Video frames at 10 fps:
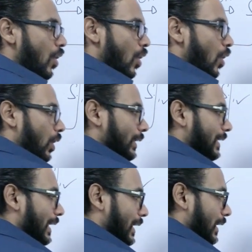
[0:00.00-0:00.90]
all
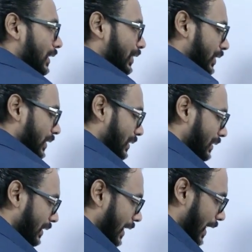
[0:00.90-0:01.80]
three
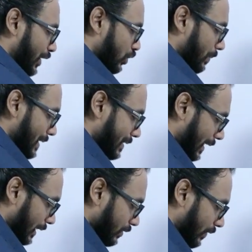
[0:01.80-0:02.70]
conditions has to be
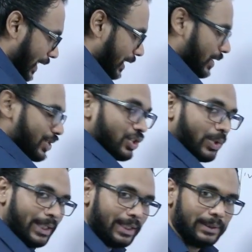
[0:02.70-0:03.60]
satisfied
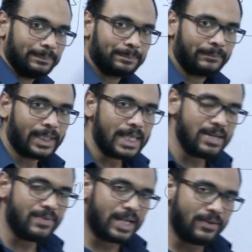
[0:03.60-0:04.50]
together,
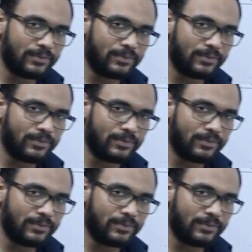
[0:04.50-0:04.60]
even if